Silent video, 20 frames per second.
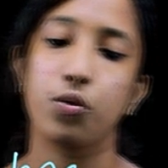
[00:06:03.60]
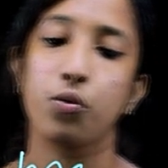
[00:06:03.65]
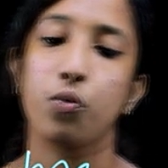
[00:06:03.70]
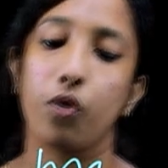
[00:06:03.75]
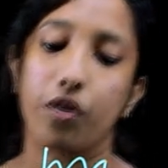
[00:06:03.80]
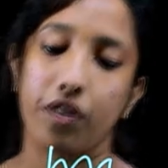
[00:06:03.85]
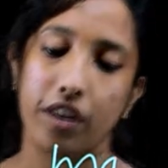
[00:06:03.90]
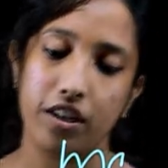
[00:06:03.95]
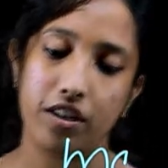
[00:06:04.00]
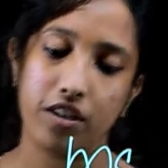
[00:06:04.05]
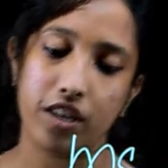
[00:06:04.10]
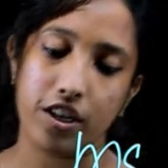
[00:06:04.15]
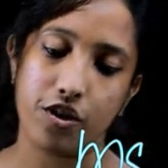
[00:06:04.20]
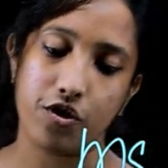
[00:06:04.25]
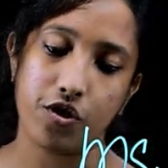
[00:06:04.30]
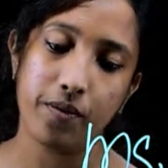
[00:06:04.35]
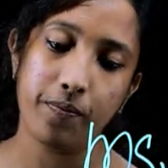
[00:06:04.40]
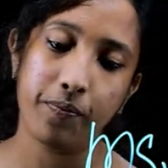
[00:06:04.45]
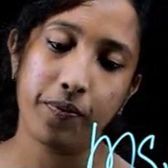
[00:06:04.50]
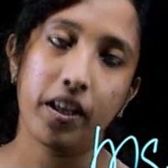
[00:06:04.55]
two
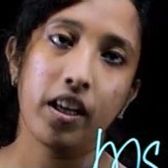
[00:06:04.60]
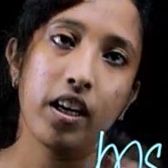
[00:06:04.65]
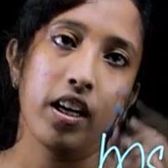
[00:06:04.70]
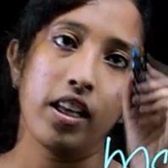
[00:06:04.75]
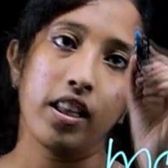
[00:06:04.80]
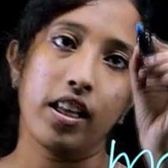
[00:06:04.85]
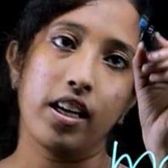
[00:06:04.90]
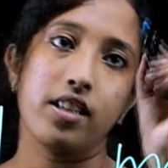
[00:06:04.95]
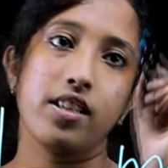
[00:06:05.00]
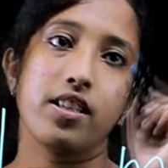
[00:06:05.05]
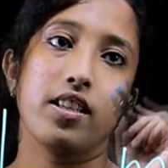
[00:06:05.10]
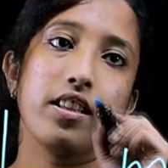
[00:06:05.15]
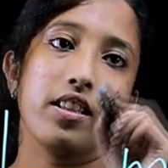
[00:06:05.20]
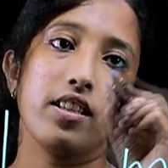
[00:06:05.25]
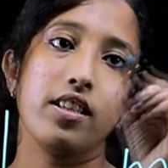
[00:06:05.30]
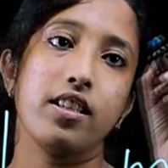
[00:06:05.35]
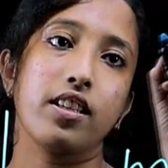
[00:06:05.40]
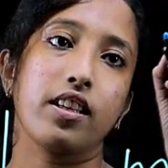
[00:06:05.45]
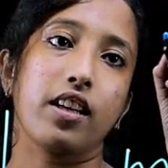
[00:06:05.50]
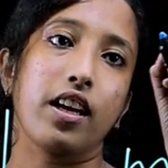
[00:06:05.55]
orientation, that is in
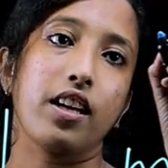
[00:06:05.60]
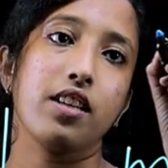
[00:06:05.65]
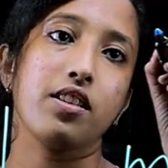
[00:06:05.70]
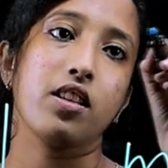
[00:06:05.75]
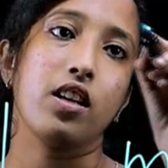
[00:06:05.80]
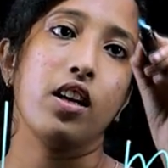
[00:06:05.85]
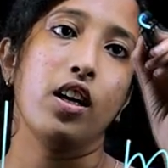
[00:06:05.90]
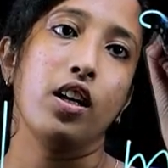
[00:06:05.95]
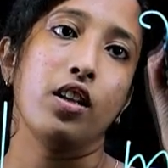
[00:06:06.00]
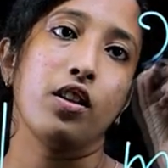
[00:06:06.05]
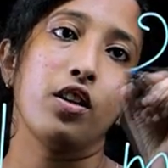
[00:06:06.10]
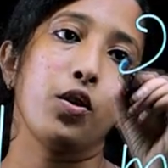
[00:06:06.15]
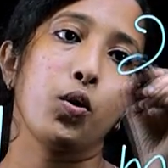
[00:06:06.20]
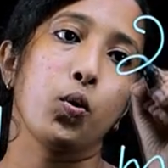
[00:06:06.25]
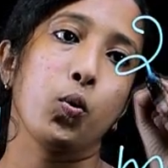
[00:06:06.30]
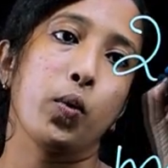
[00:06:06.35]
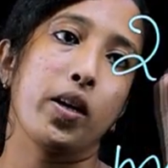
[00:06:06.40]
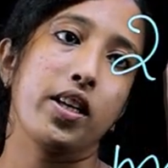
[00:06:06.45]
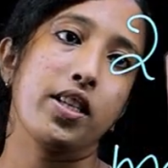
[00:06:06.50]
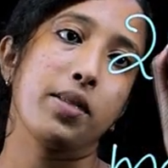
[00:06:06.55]
this case the
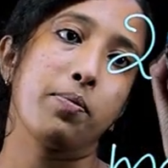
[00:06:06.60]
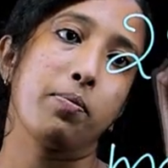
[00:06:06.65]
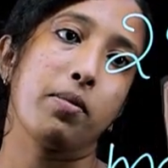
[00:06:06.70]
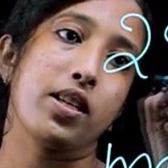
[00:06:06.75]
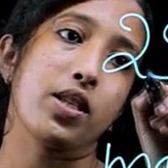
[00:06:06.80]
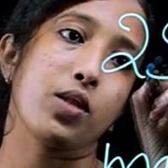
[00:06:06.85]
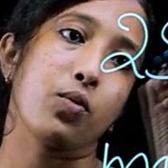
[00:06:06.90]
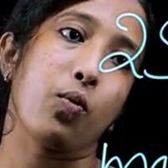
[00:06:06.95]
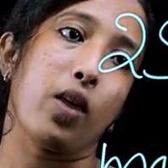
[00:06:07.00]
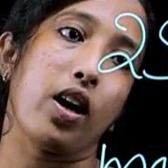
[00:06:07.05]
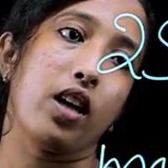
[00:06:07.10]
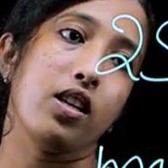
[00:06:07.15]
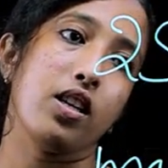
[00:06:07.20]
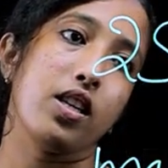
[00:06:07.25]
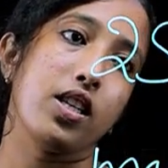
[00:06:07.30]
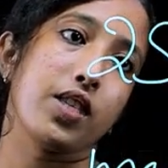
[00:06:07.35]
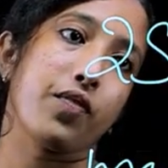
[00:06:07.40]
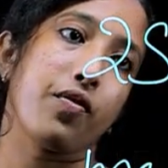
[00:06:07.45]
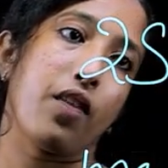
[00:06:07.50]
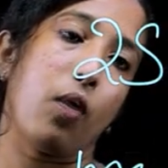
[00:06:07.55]
2s plus 1
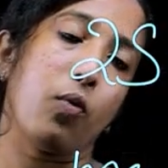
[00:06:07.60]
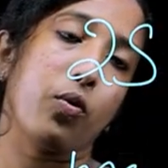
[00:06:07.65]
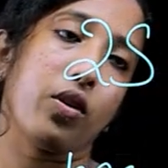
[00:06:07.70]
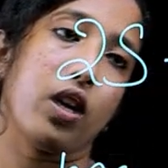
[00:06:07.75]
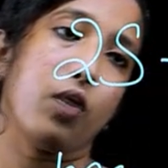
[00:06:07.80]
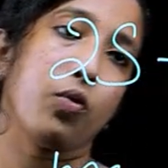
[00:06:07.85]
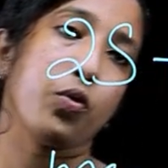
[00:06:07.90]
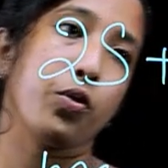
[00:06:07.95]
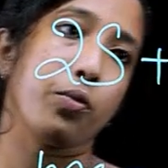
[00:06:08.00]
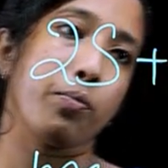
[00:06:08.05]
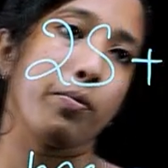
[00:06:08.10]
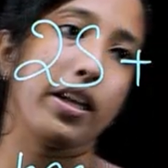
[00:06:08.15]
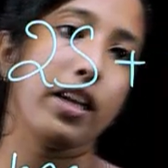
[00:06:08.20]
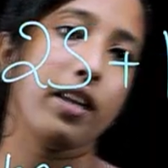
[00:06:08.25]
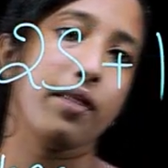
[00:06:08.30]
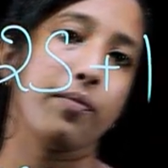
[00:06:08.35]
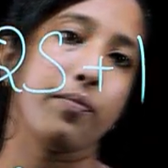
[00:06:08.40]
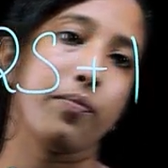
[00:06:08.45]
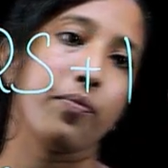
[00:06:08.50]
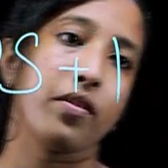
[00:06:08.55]
is found out to
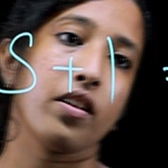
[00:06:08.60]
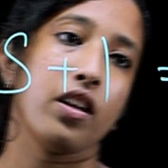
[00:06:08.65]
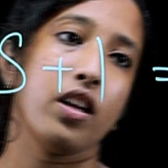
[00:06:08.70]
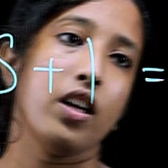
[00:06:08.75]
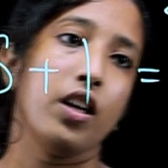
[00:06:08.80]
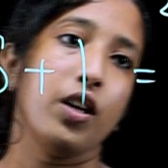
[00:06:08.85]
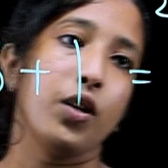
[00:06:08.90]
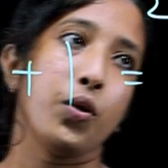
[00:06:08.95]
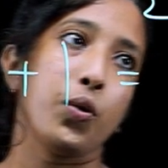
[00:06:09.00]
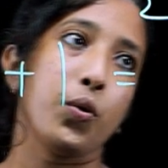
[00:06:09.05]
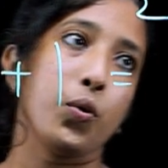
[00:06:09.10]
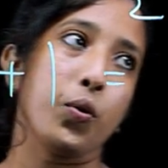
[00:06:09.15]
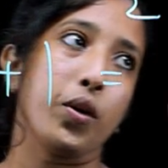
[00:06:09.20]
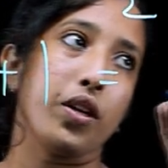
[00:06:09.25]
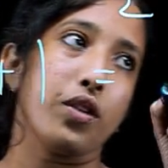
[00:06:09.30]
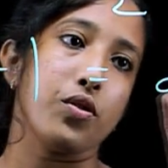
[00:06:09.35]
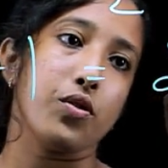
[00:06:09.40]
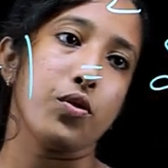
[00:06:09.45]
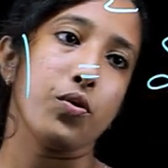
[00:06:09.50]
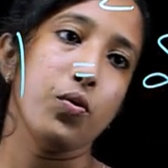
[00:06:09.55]
be 2
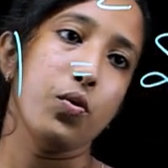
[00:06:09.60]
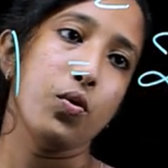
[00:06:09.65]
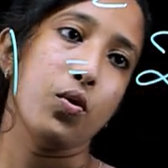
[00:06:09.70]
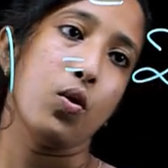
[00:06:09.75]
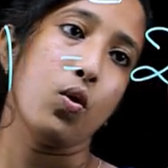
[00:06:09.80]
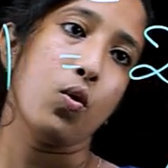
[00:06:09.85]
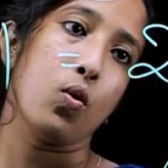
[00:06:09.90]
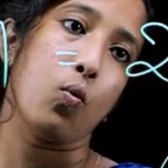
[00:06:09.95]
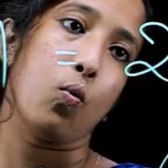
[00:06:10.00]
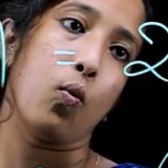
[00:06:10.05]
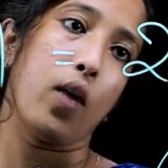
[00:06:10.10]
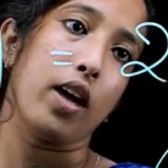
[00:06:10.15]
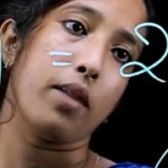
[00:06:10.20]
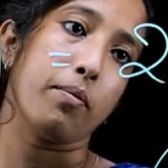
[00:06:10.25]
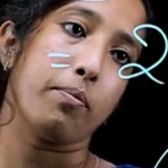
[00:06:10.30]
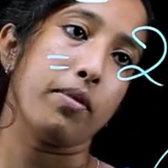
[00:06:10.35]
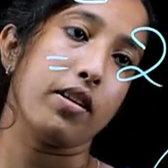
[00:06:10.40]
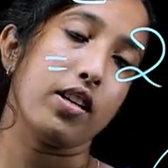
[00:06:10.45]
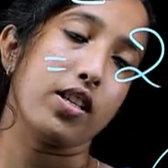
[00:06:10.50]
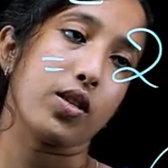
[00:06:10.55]
into
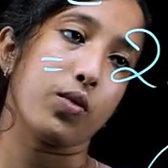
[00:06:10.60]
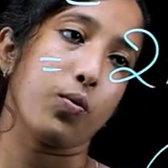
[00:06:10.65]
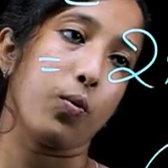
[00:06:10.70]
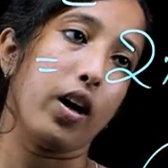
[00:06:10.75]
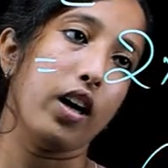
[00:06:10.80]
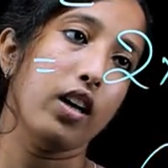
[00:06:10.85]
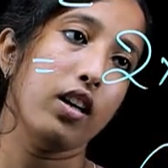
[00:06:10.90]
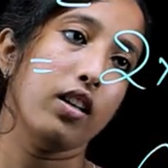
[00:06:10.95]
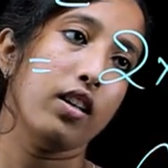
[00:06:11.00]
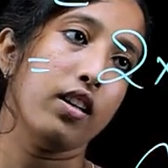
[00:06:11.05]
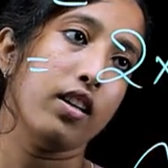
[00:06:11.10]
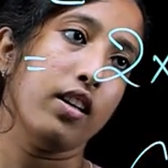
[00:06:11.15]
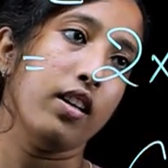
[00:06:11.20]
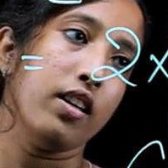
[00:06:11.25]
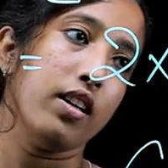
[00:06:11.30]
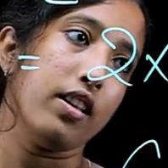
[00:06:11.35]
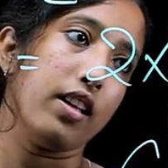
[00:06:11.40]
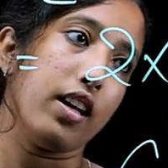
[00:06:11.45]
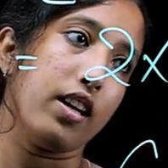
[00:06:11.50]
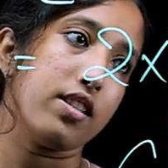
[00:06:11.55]
1 plus 1,
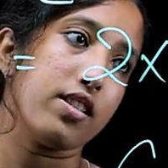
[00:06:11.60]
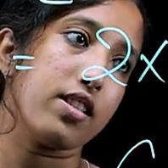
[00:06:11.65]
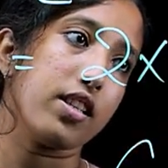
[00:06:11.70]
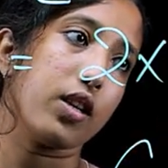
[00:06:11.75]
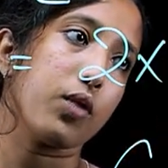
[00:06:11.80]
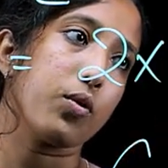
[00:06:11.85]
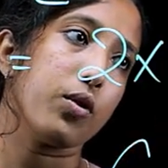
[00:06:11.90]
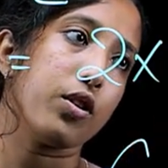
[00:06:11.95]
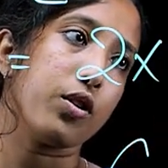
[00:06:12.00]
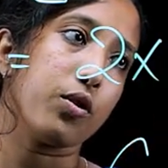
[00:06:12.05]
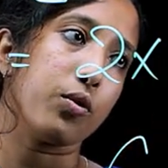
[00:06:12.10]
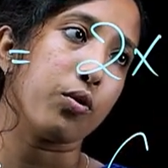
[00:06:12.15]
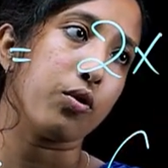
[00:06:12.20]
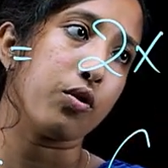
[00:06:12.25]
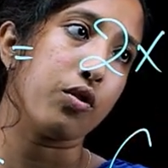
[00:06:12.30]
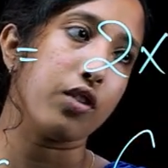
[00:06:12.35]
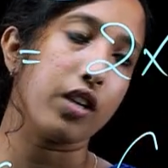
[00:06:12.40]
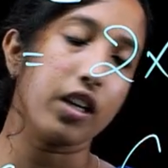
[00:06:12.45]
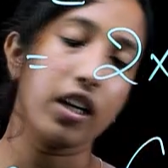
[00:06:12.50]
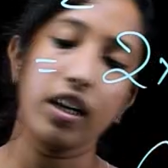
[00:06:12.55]
that is equal to
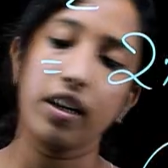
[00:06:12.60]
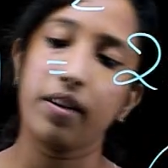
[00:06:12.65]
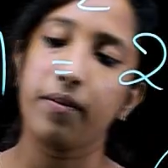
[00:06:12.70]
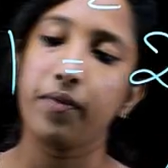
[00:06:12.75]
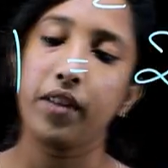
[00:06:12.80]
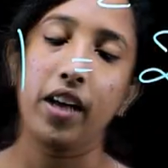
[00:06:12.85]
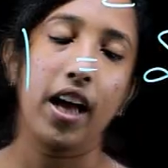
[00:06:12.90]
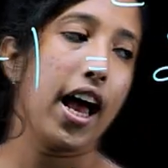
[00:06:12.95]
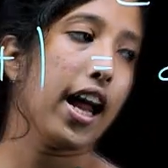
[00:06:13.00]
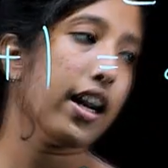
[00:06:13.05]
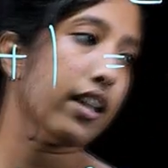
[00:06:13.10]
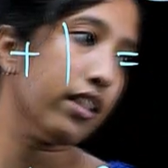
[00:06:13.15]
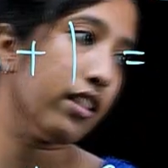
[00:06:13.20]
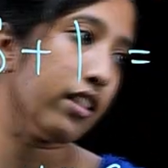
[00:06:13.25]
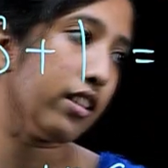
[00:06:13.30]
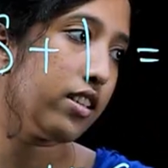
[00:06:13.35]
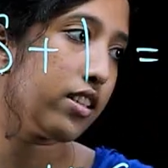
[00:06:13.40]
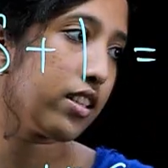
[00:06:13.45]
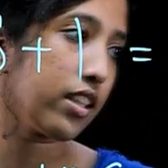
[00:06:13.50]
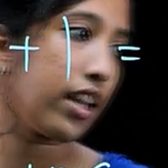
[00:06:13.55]
3, and
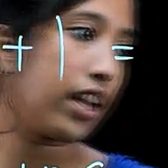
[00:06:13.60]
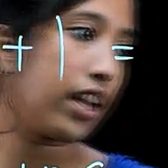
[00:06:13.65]
in this